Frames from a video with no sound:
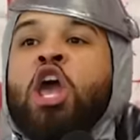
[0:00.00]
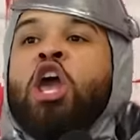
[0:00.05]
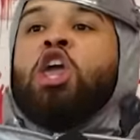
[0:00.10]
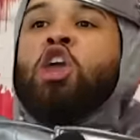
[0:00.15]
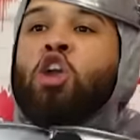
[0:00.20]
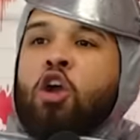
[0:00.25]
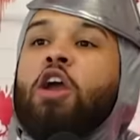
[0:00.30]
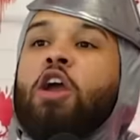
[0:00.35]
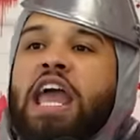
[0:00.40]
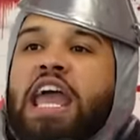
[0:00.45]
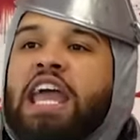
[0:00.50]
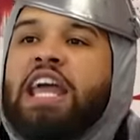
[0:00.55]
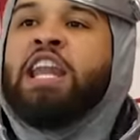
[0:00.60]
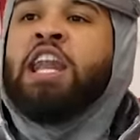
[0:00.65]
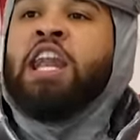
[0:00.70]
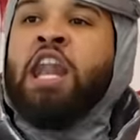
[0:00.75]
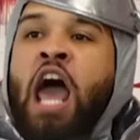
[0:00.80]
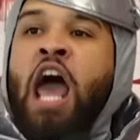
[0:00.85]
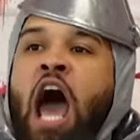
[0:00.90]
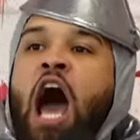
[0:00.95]
you're
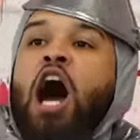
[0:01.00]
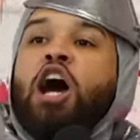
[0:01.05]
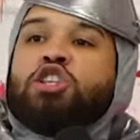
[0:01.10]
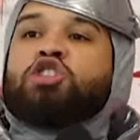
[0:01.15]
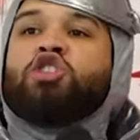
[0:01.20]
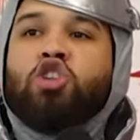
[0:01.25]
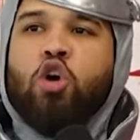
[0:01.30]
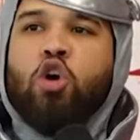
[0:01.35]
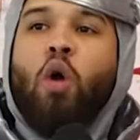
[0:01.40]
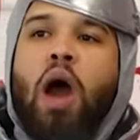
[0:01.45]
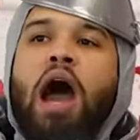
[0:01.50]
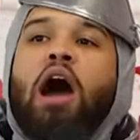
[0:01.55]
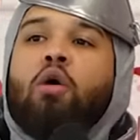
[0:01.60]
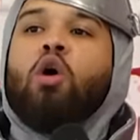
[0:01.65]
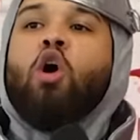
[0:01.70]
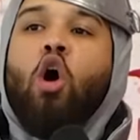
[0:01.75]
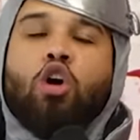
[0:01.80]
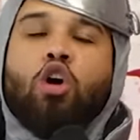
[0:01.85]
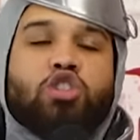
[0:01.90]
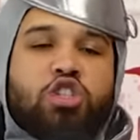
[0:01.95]
eating a
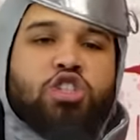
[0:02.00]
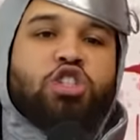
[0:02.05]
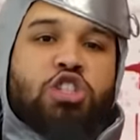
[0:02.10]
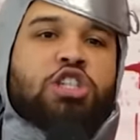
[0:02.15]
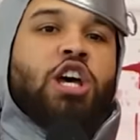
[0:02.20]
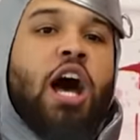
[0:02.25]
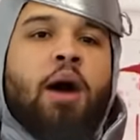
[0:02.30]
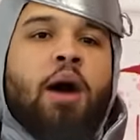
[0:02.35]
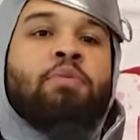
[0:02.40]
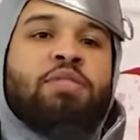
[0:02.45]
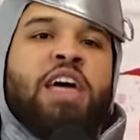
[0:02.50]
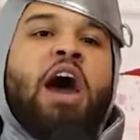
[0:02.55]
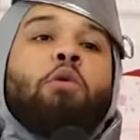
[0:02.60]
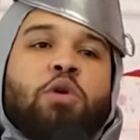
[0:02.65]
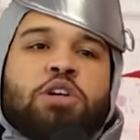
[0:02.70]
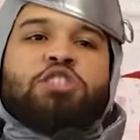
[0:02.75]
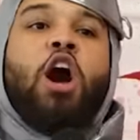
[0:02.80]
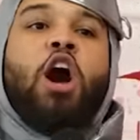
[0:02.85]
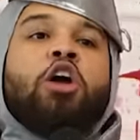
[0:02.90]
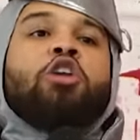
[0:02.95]
2-hour-old sub that
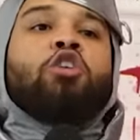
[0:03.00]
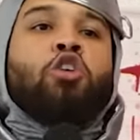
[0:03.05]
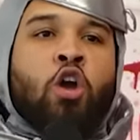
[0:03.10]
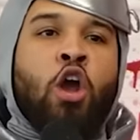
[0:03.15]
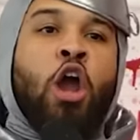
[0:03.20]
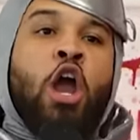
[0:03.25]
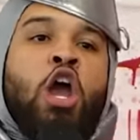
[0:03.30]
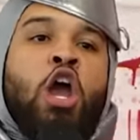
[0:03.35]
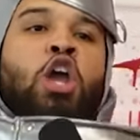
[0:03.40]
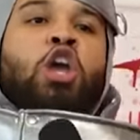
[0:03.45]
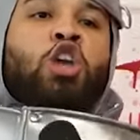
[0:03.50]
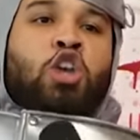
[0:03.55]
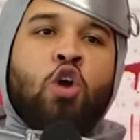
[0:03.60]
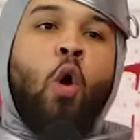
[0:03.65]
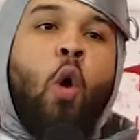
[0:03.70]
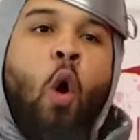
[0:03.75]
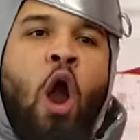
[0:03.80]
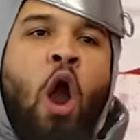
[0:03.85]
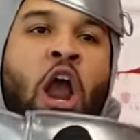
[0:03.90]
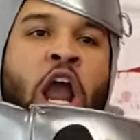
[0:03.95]
was under
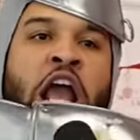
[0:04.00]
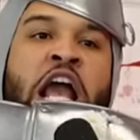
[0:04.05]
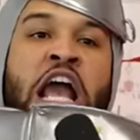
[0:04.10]
your